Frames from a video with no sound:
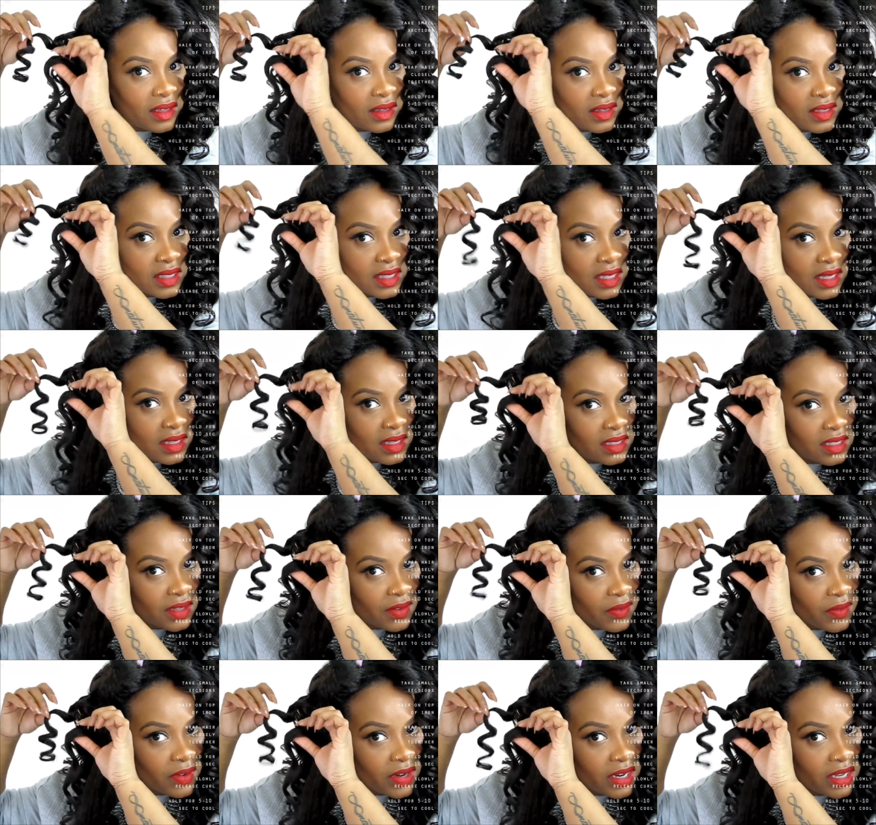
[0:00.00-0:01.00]
you see the
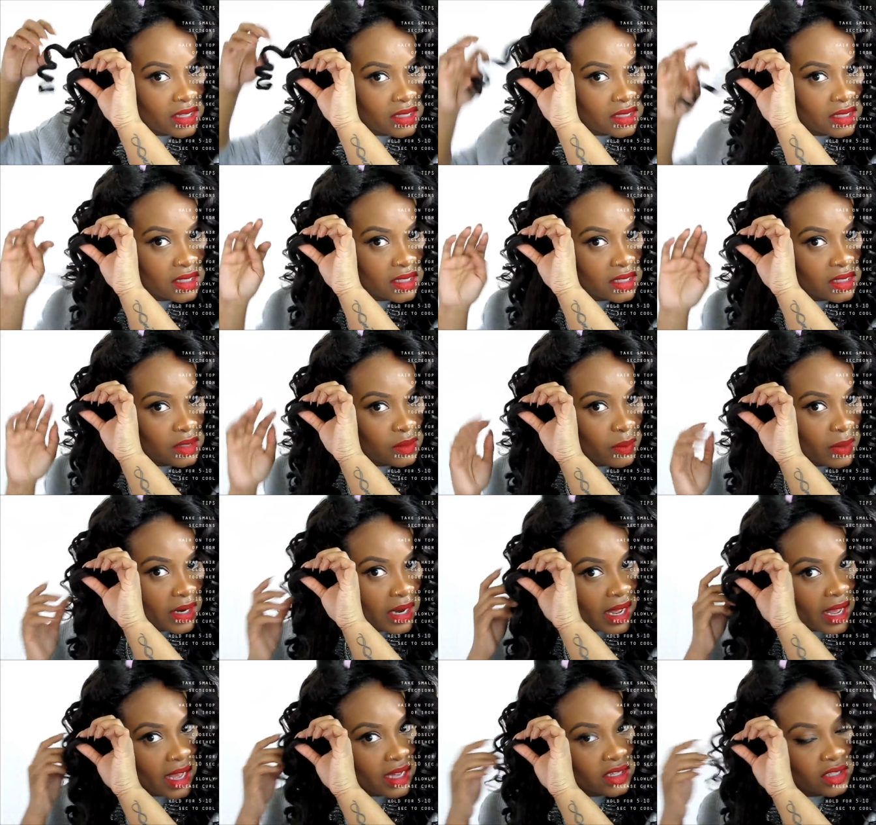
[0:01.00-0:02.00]
difference? This is when
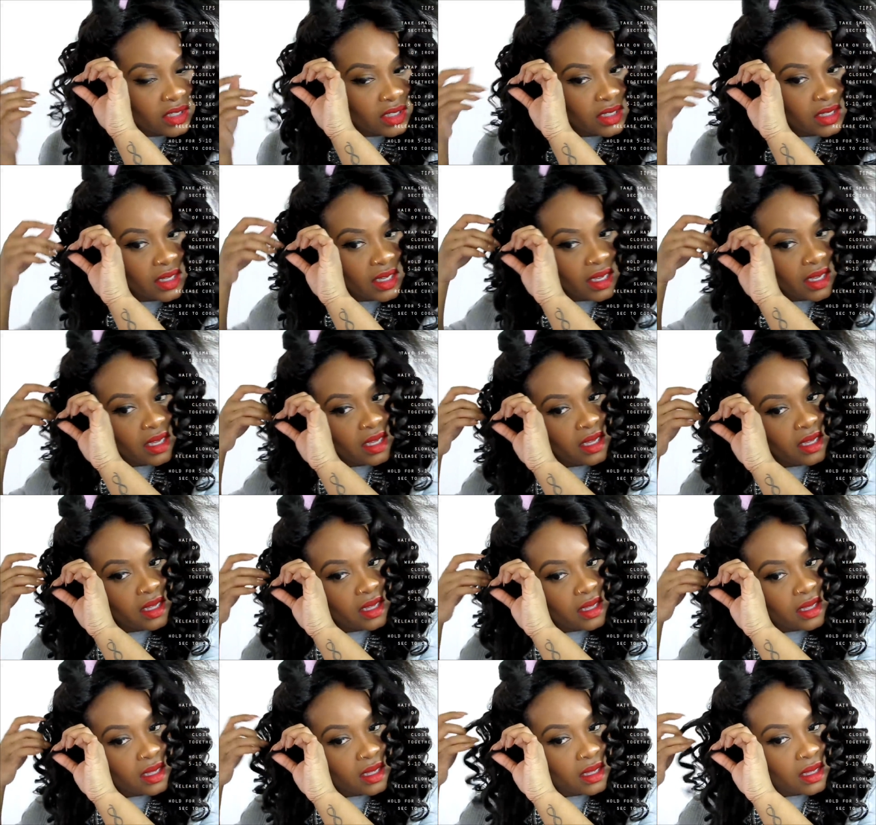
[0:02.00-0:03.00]
I actually
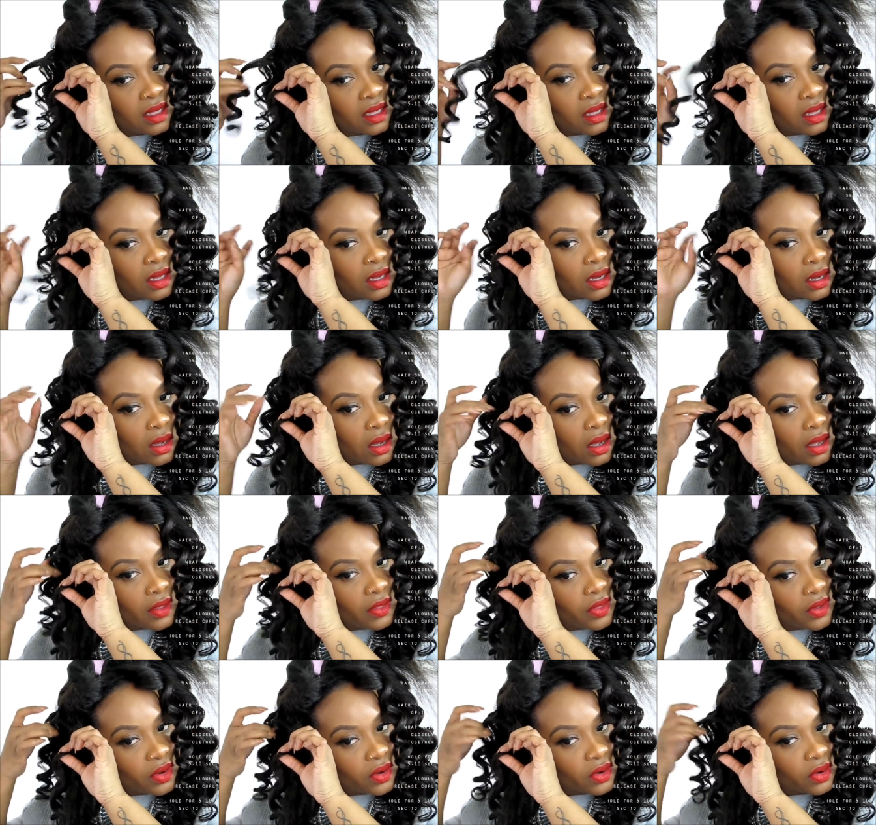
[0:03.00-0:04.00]

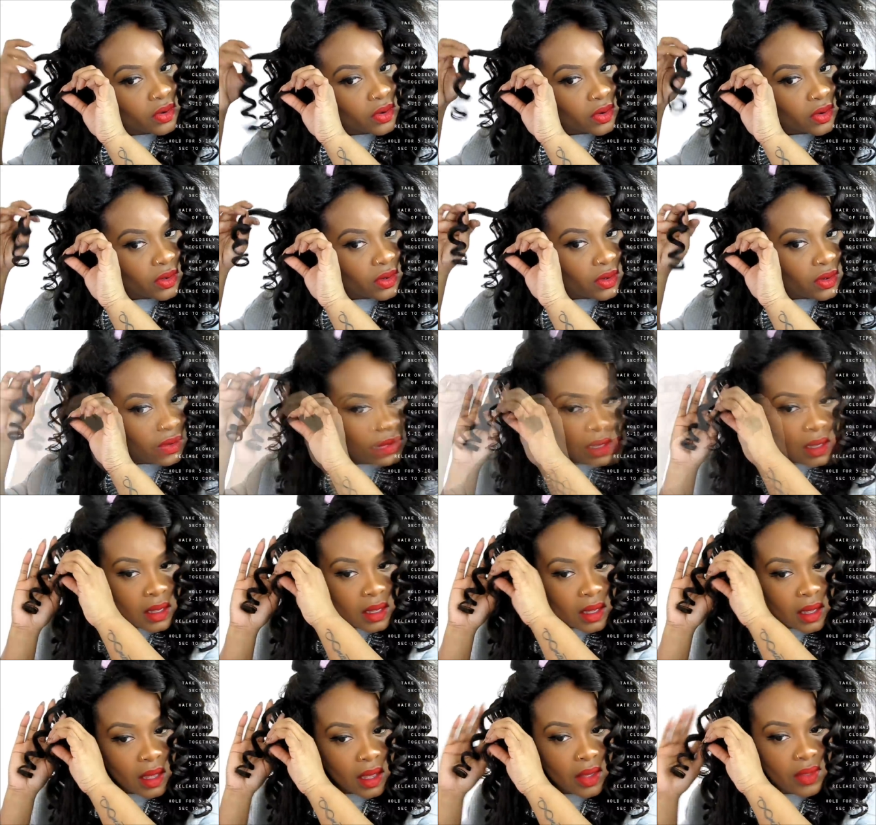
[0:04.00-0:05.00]
caught the curl.
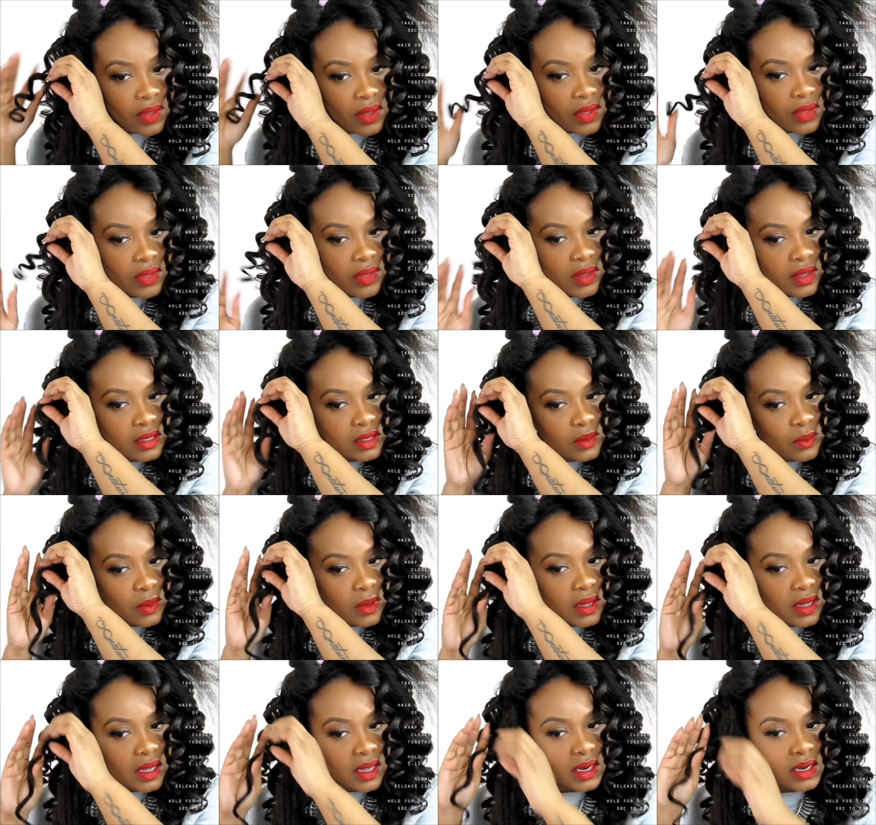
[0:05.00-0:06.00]
And then this
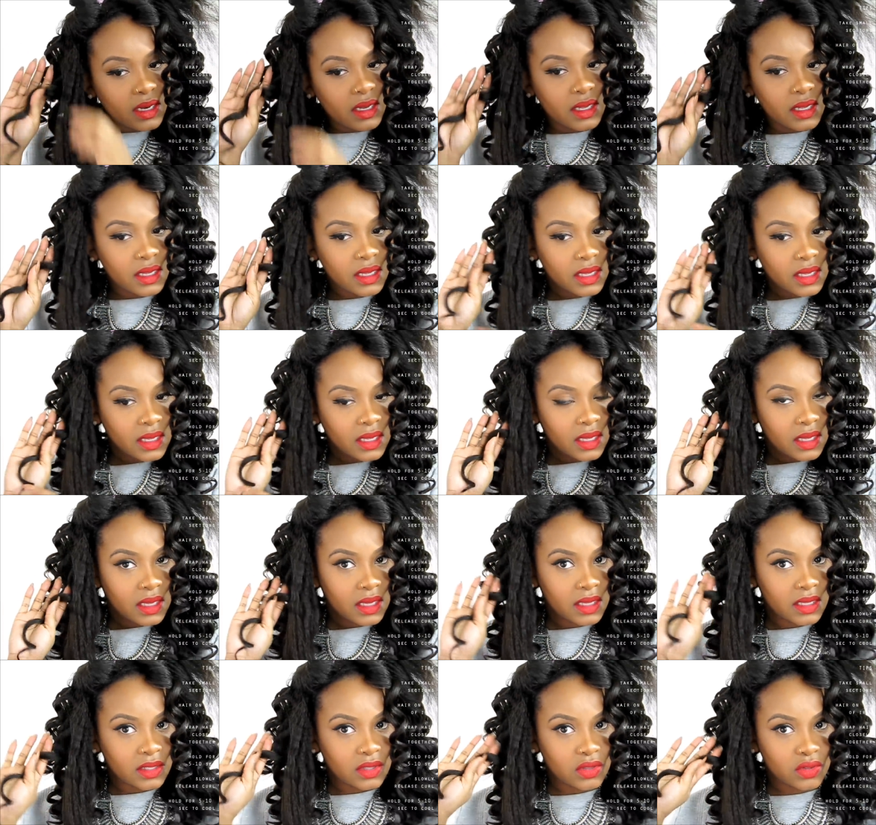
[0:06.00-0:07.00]
one
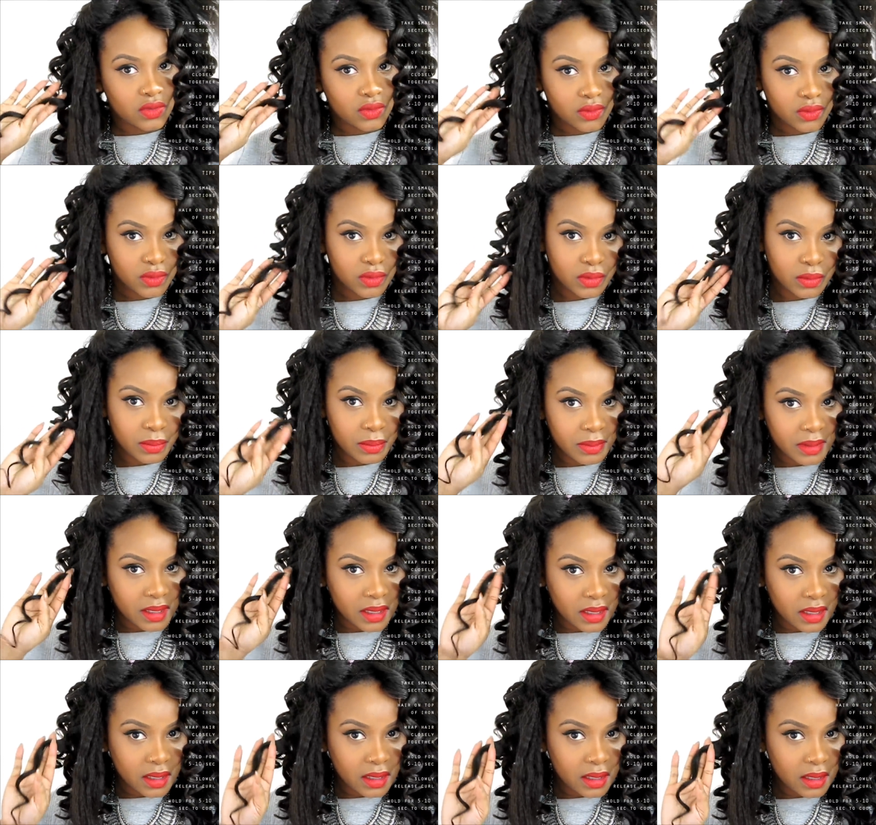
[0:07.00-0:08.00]
is
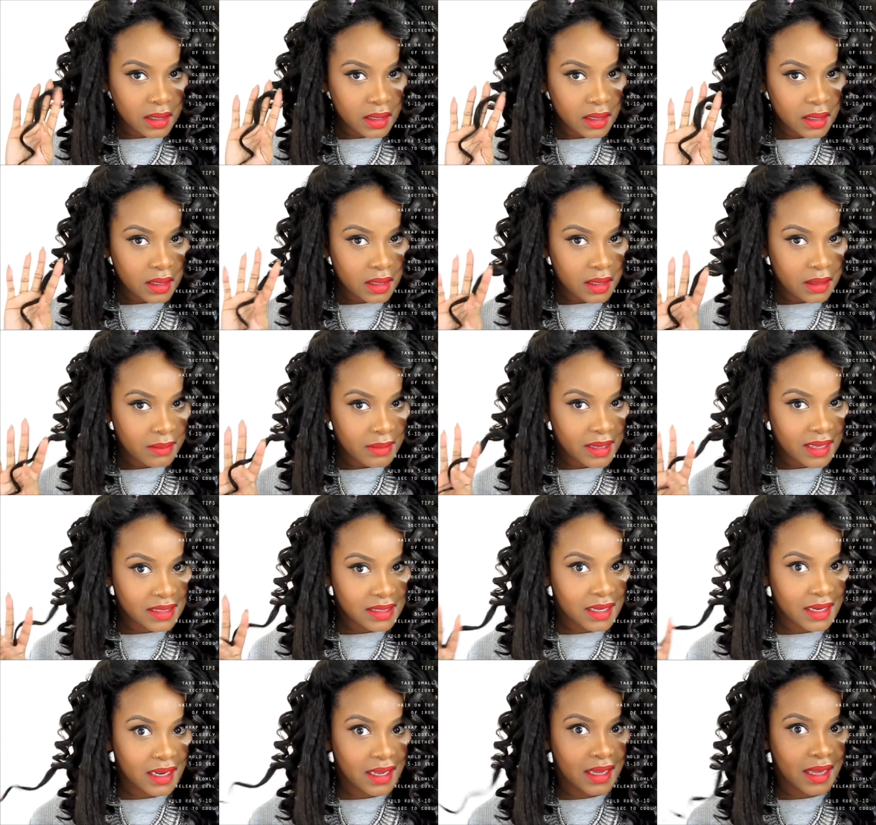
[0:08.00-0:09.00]
droopy
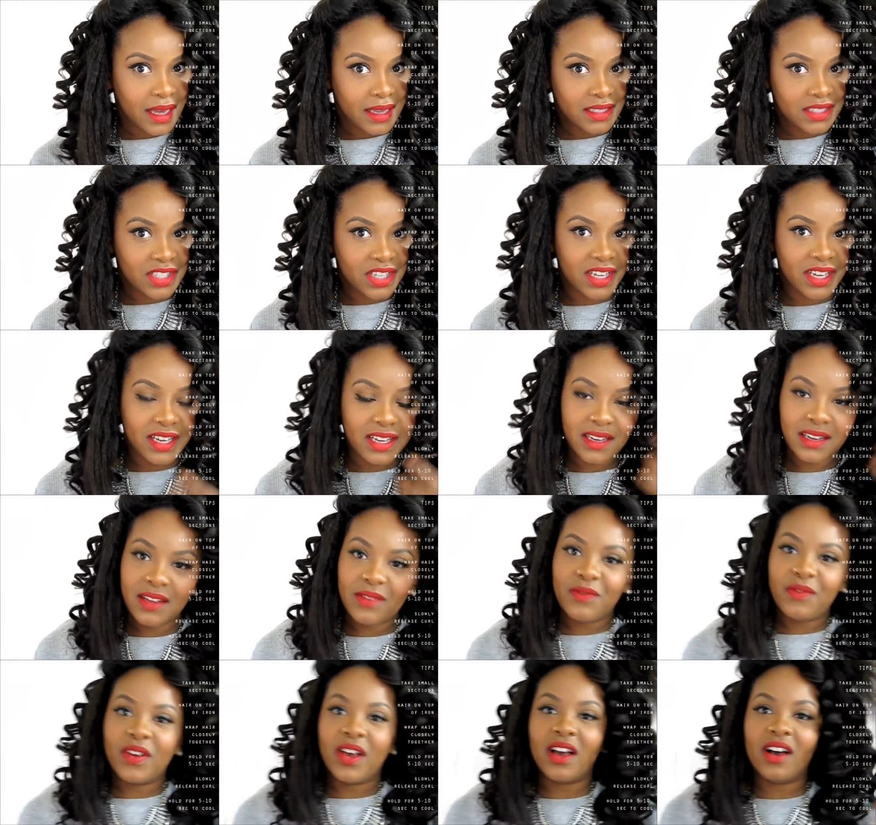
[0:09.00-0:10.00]
because I didn't catch it.
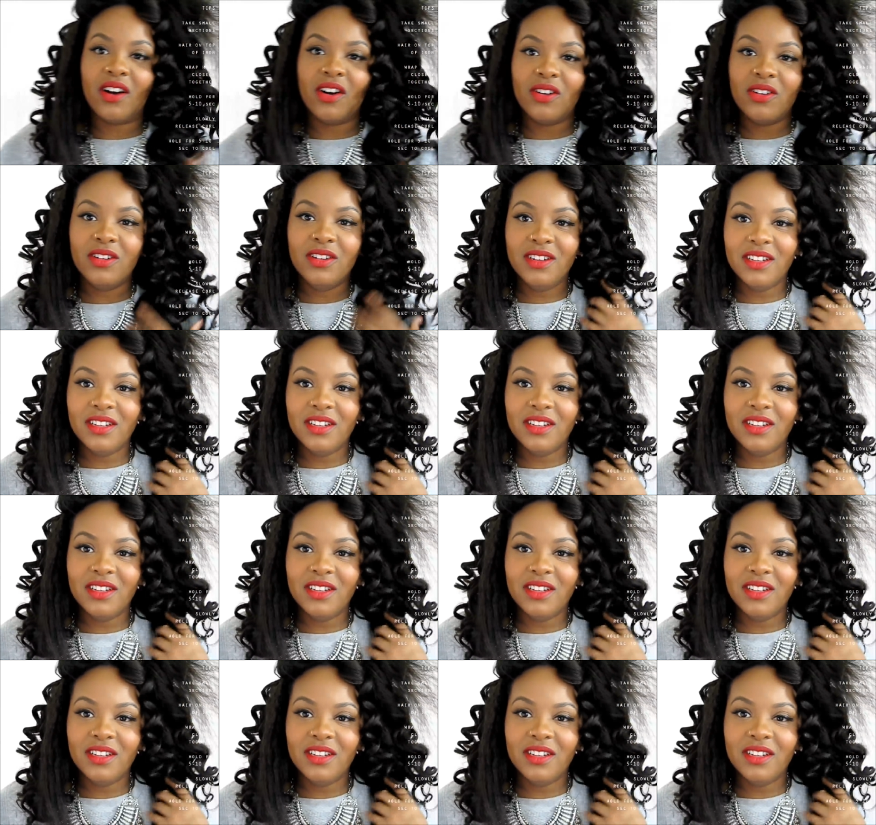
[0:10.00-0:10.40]
It fell.